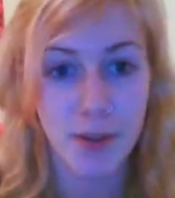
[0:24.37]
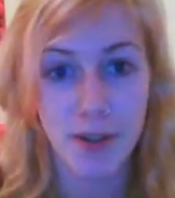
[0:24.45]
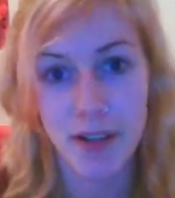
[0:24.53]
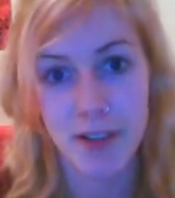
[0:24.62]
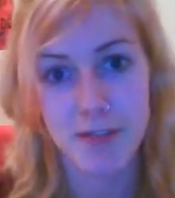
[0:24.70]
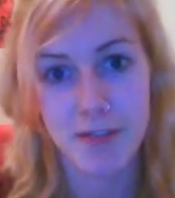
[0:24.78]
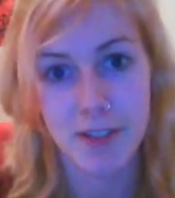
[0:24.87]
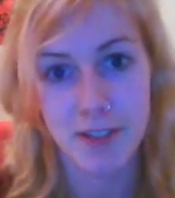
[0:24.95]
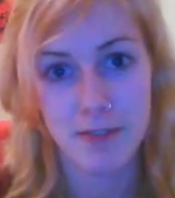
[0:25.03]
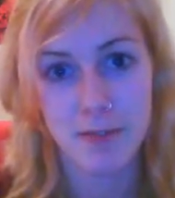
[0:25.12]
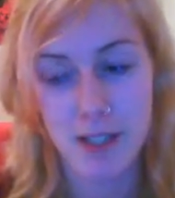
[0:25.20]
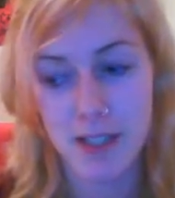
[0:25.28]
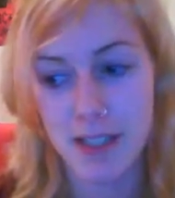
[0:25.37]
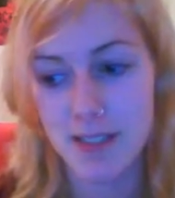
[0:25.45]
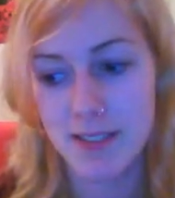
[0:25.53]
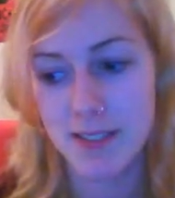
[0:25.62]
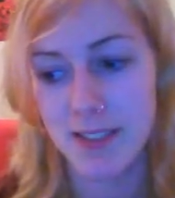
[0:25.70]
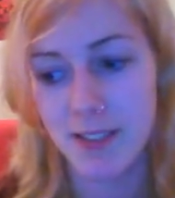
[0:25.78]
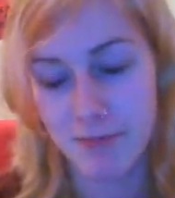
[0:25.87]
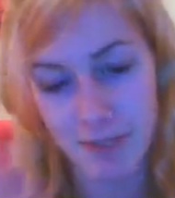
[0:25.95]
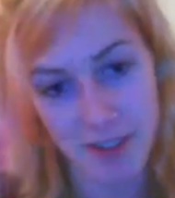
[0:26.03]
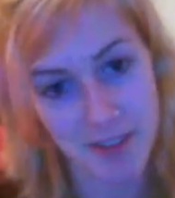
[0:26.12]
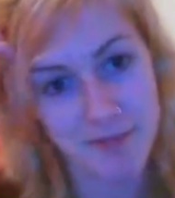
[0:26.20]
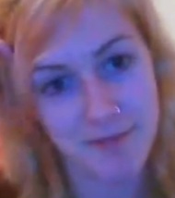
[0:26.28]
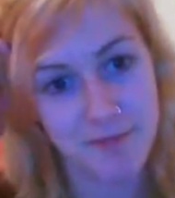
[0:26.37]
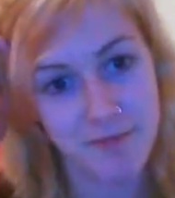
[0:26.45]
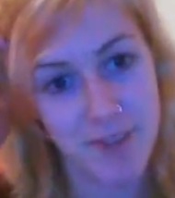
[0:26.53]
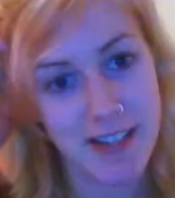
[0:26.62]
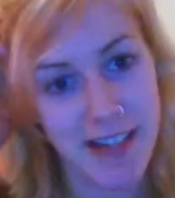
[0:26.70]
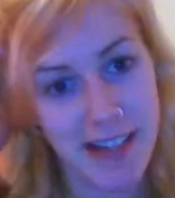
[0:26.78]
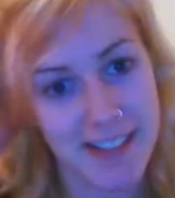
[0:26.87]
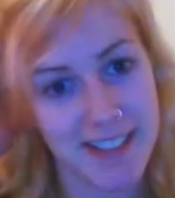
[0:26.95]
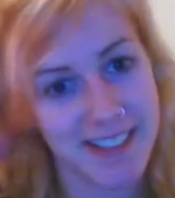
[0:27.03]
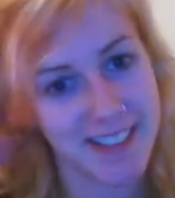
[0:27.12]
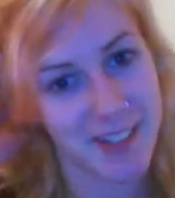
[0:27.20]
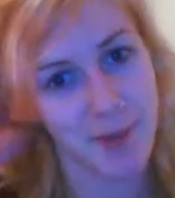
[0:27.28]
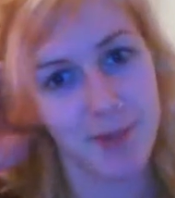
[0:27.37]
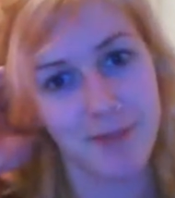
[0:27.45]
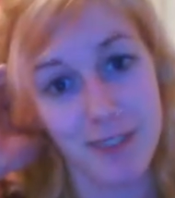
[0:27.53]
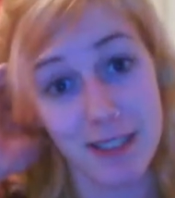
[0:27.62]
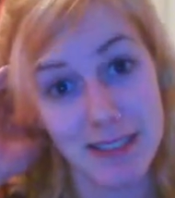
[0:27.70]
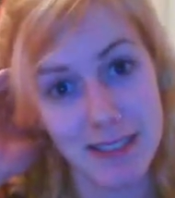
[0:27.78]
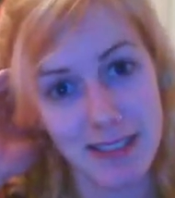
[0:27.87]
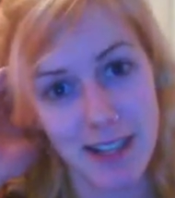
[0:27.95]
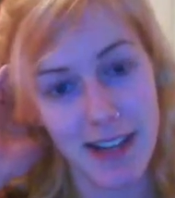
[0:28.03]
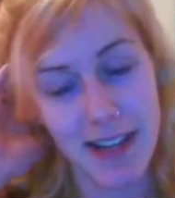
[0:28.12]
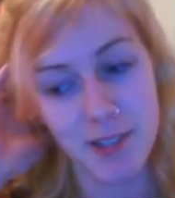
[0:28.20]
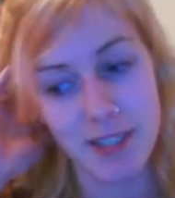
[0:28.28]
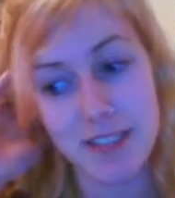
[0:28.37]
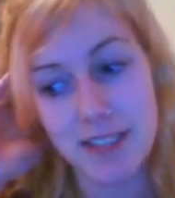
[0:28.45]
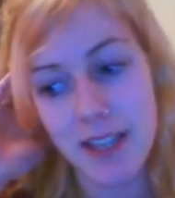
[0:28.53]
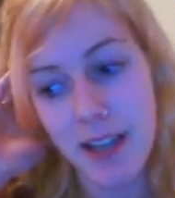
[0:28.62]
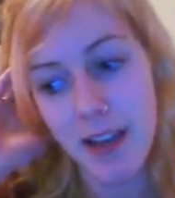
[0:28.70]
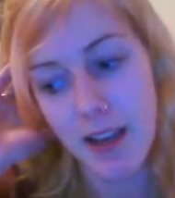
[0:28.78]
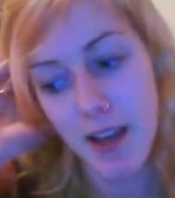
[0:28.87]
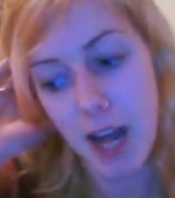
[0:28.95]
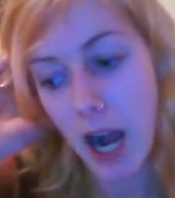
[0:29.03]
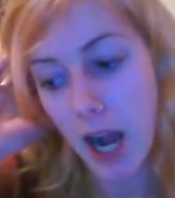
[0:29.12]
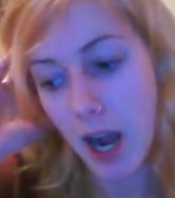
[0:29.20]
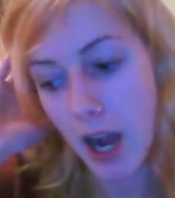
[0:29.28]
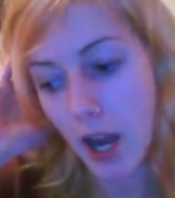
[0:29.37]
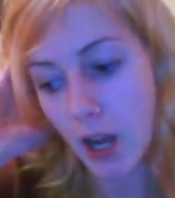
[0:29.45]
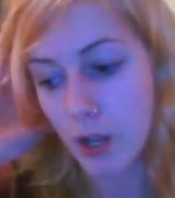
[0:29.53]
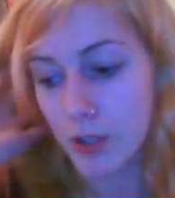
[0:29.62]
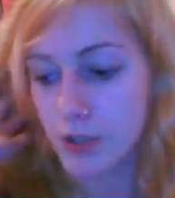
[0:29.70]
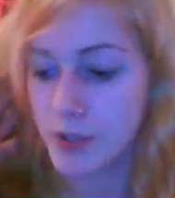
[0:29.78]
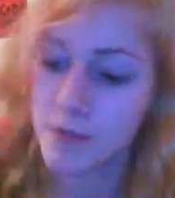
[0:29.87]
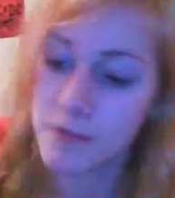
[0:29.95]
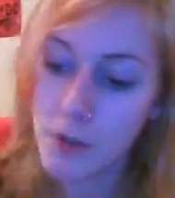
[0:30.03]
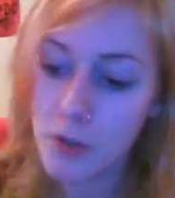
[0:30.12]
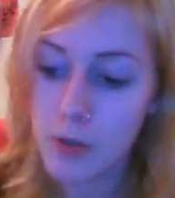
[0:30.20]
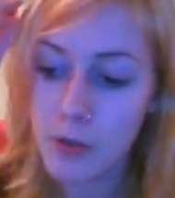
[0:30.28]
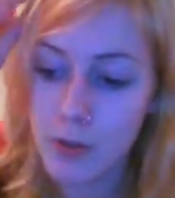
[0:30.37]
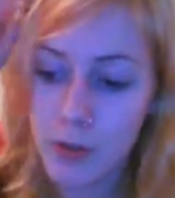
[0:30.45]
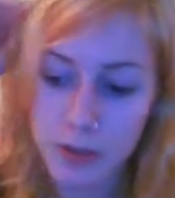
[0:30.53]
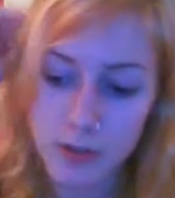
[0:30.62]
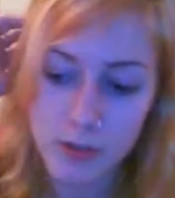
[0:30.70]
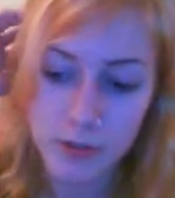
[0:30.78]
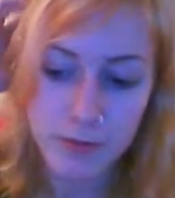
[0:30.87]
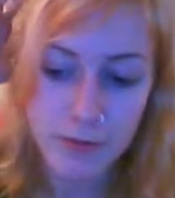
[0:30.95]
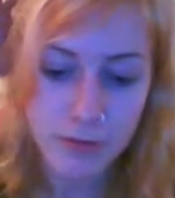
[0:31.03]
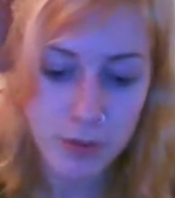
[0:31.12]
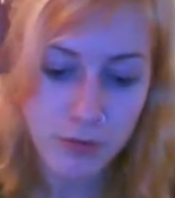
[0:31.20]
have enough money to run radiators, so we're freezing in our houses. Lots of food, lots of